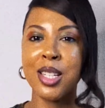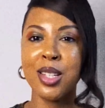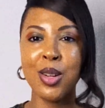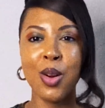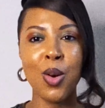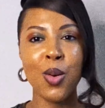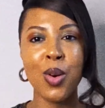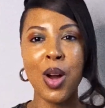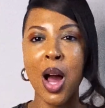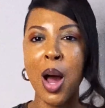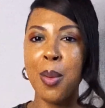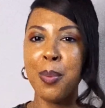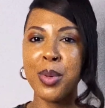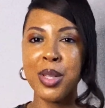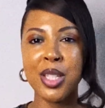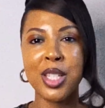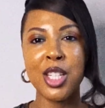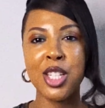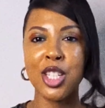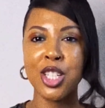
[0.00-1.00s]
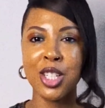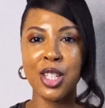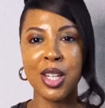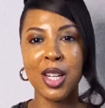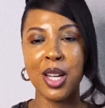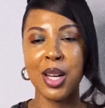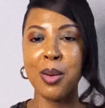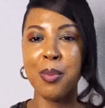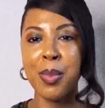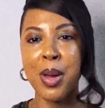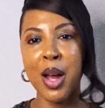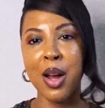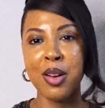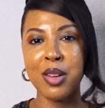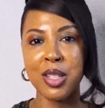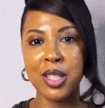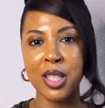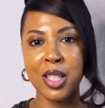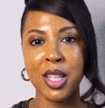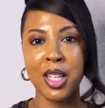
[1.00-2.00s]
no competition and
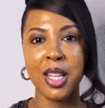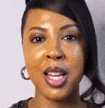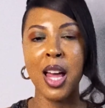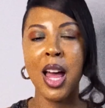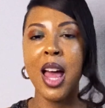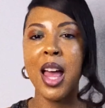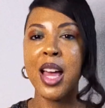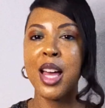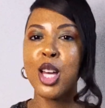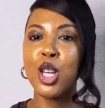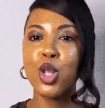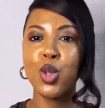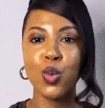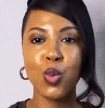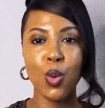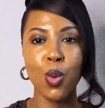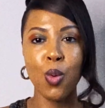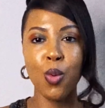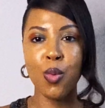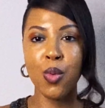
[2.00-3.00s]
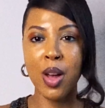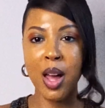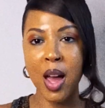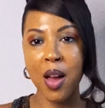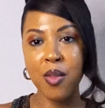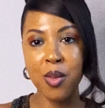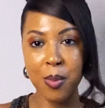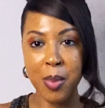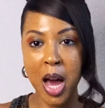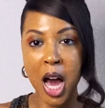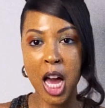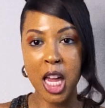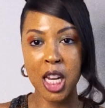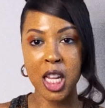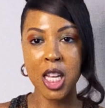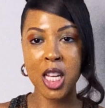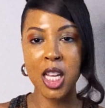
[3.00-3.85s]
comparison, it's room for everybody.